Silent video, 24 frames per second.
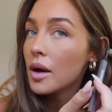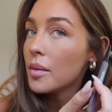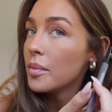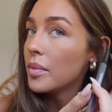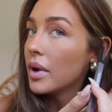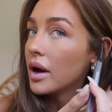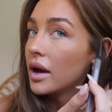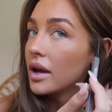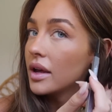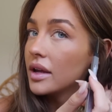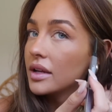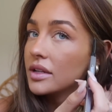
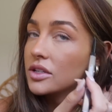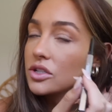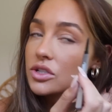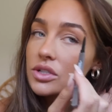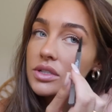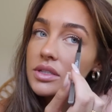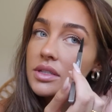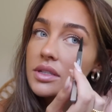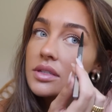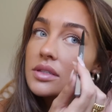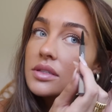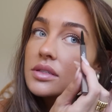but it's
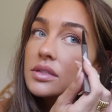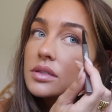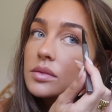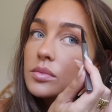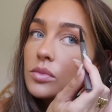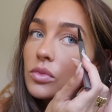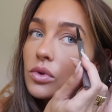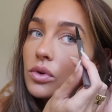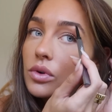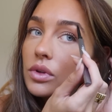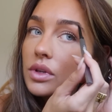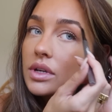just the
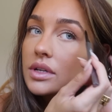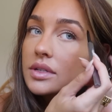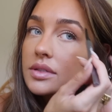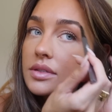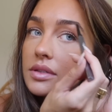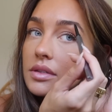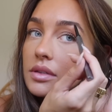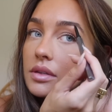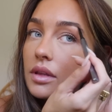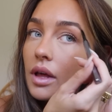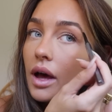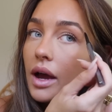smallest,
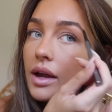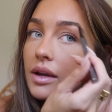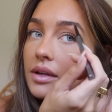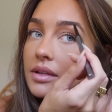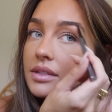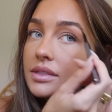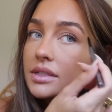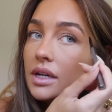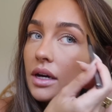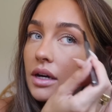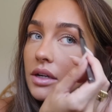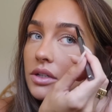
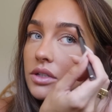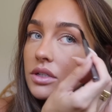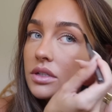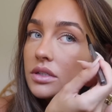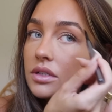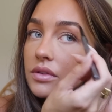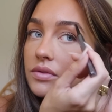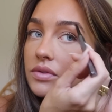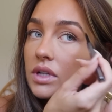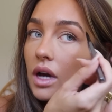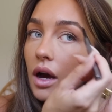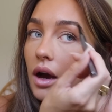slightest
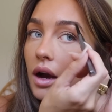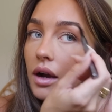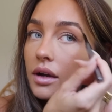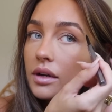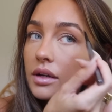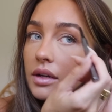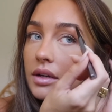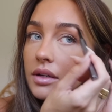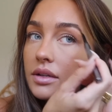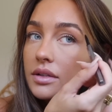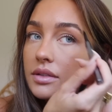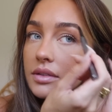touches of
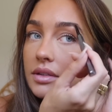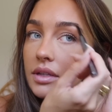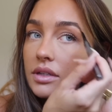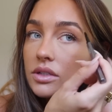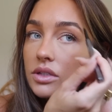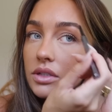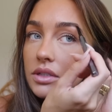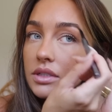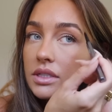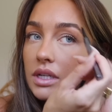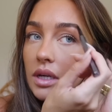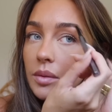darkness that
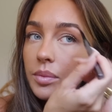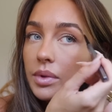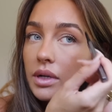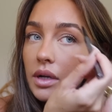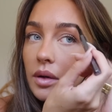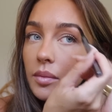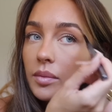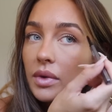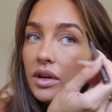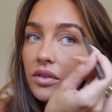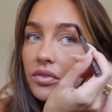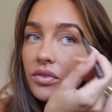just deepen
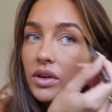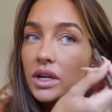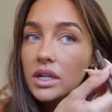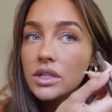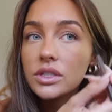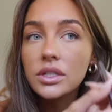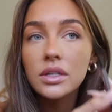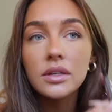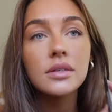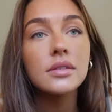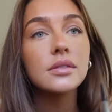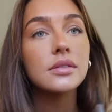up my
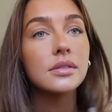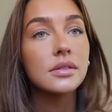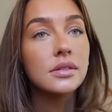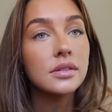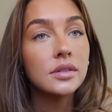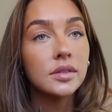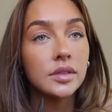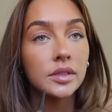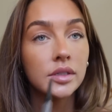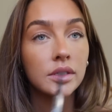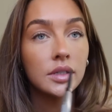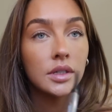features.
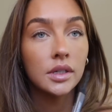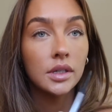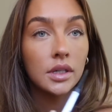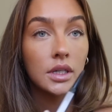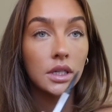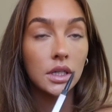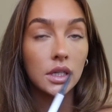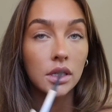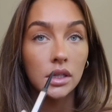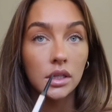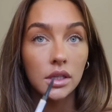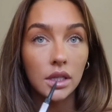
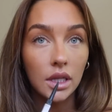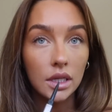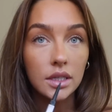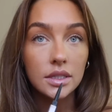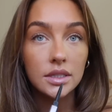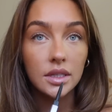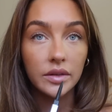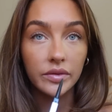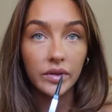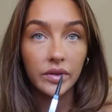That's the